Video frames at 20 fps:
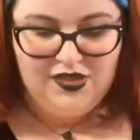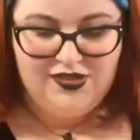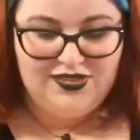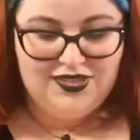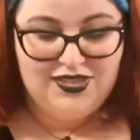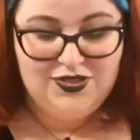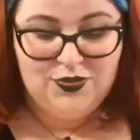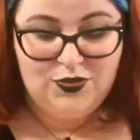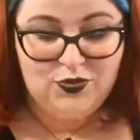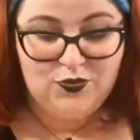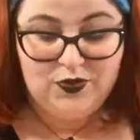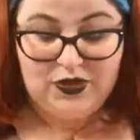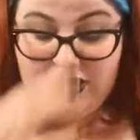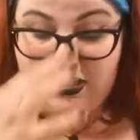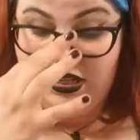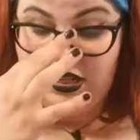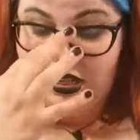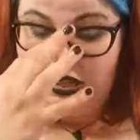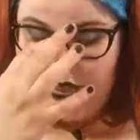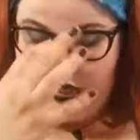this is
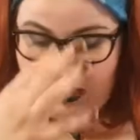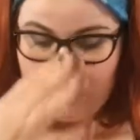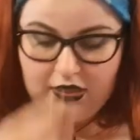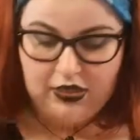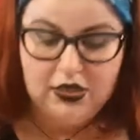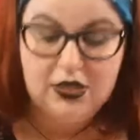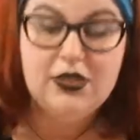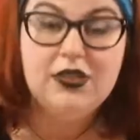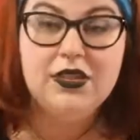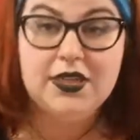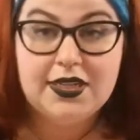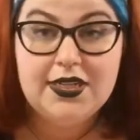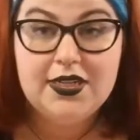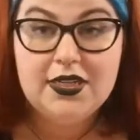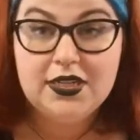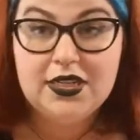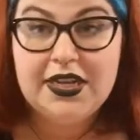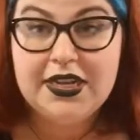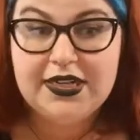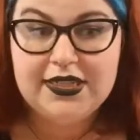really
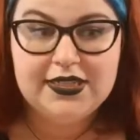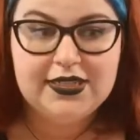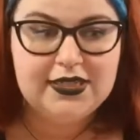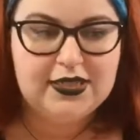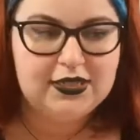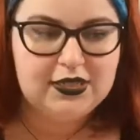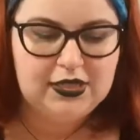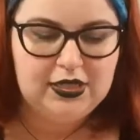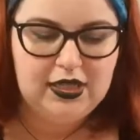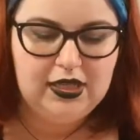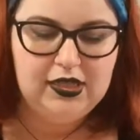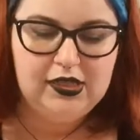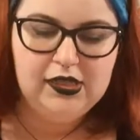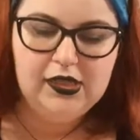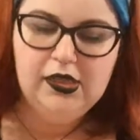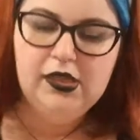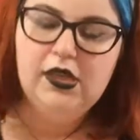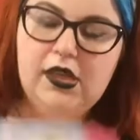needed, actually.